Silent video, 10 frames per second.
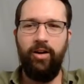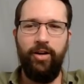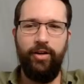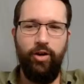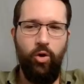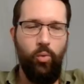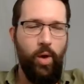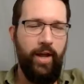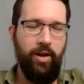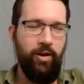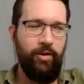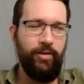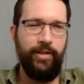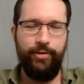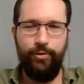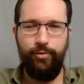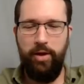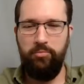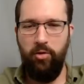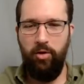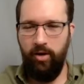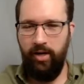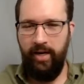going to go way harder and do way more,